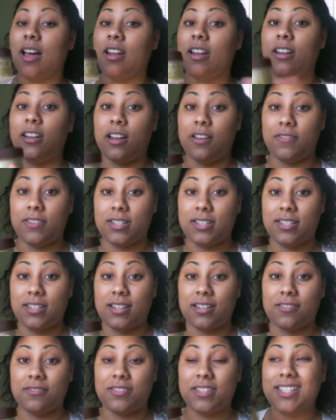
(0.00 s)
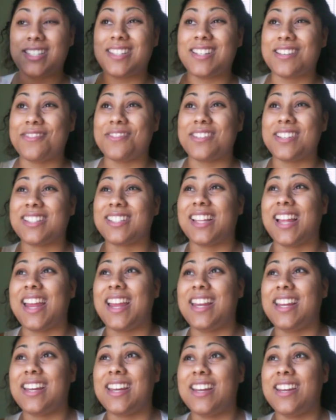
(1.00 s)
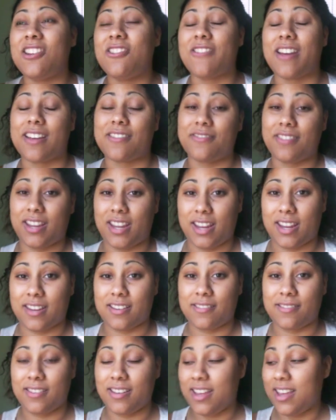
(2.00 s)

Love this stuff. This stuff is like crack for hair.